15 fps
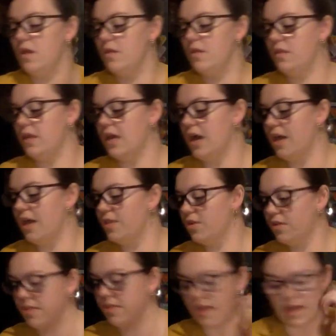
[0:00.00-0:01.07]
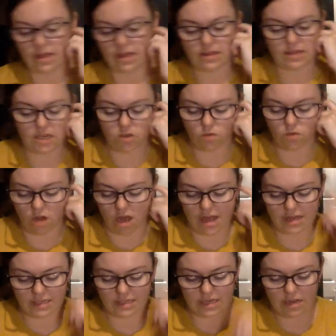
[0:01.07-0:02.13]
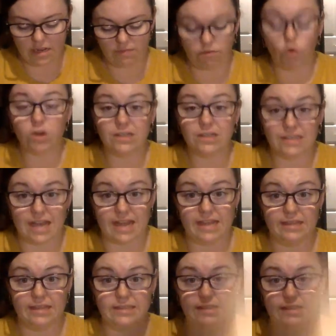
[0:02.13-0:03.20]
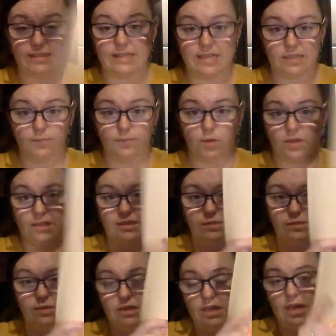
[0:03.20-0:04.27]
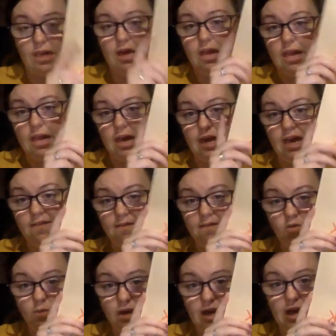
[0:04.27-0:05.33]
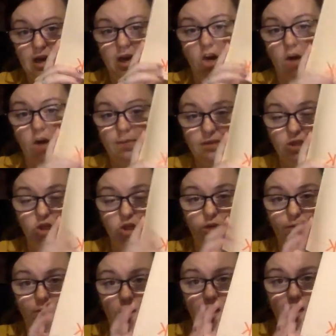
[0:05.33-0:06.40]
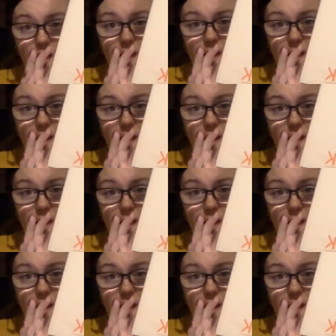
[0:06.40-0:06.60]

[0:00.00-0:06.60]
The other thing that you got for science is this book. I gave everybody a composition book